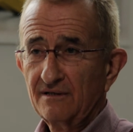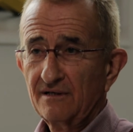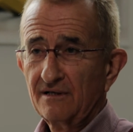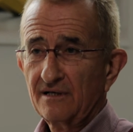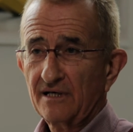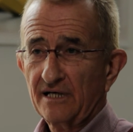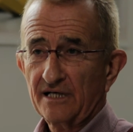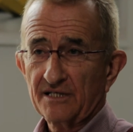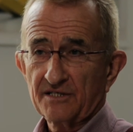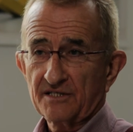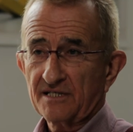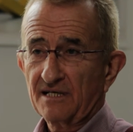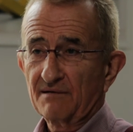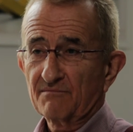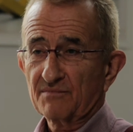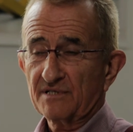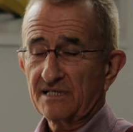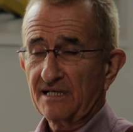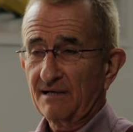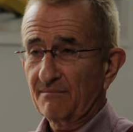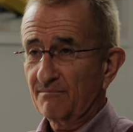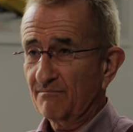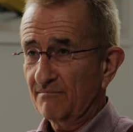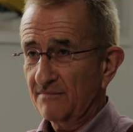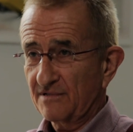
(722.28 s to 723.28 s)
and
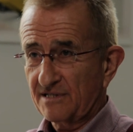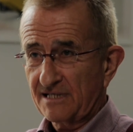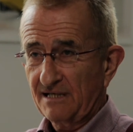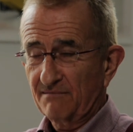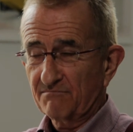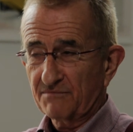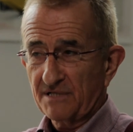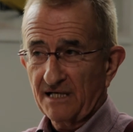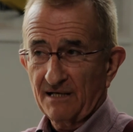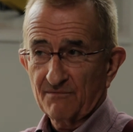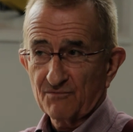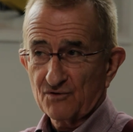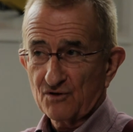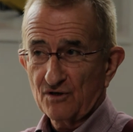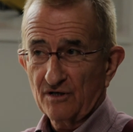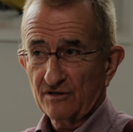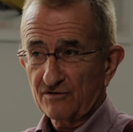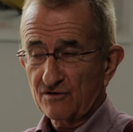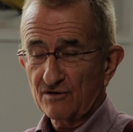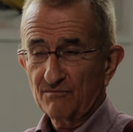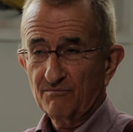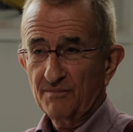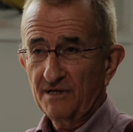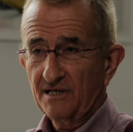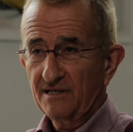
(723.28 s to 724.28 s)
sometimes not
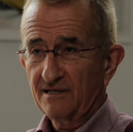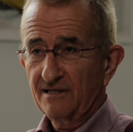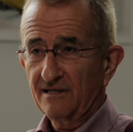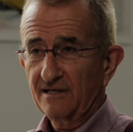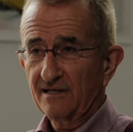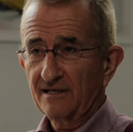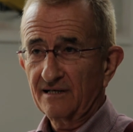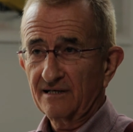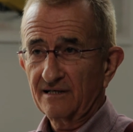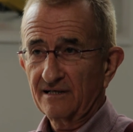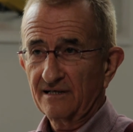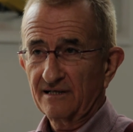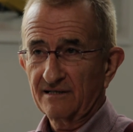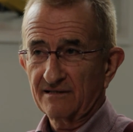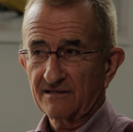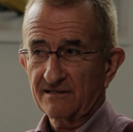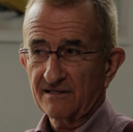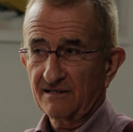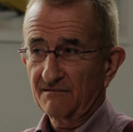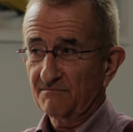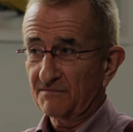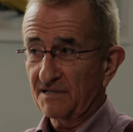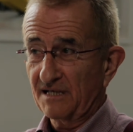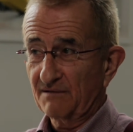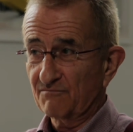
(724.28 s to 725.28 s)
to be there, and
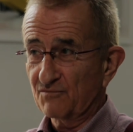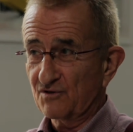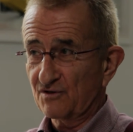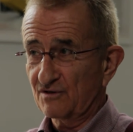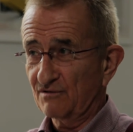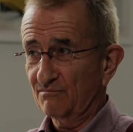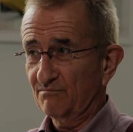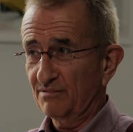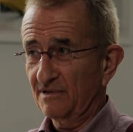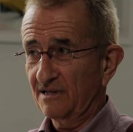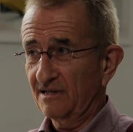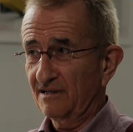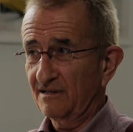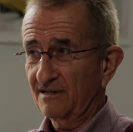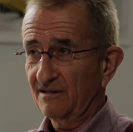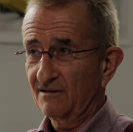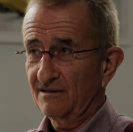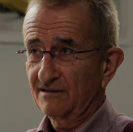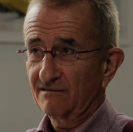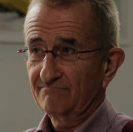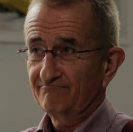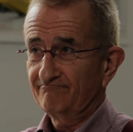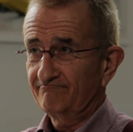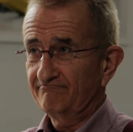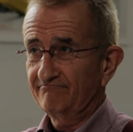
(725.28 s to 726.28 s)
sometimes to be
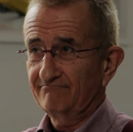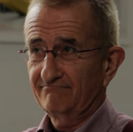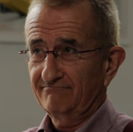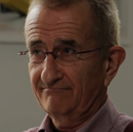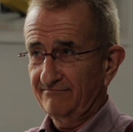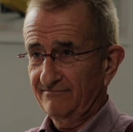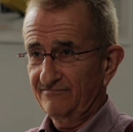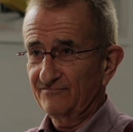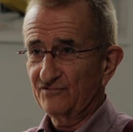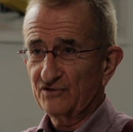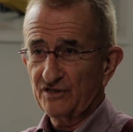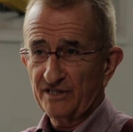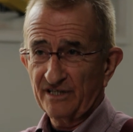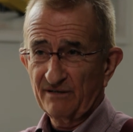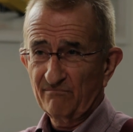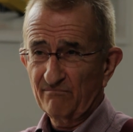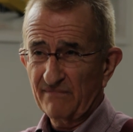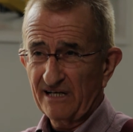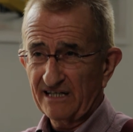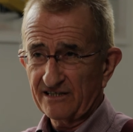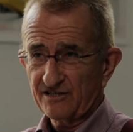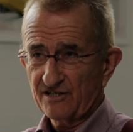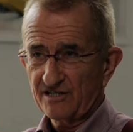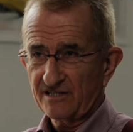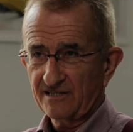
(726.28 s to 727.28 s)
very
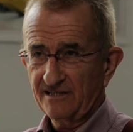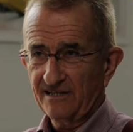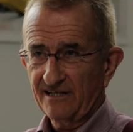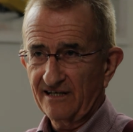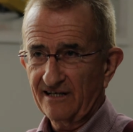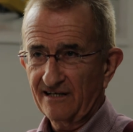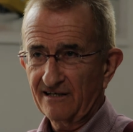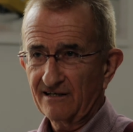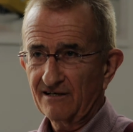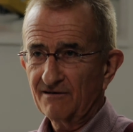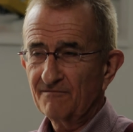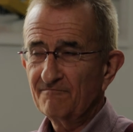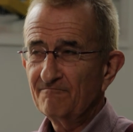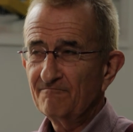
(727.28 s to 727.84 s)
much there.